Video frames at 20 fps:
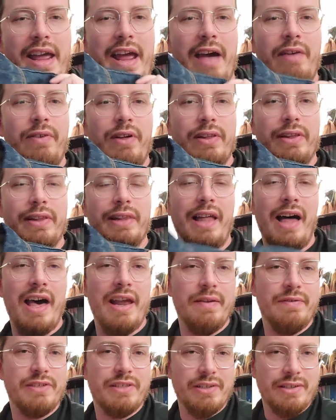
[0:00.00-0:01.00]
have a
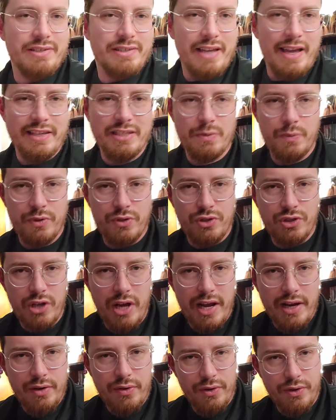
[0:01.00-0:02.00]
lot of success with
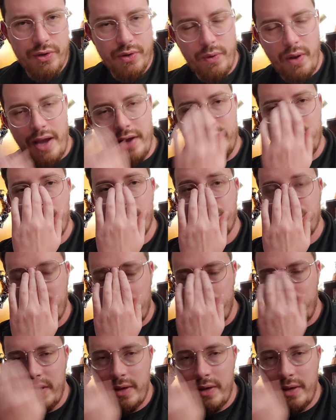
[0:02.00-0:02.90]
J. Crew. I know some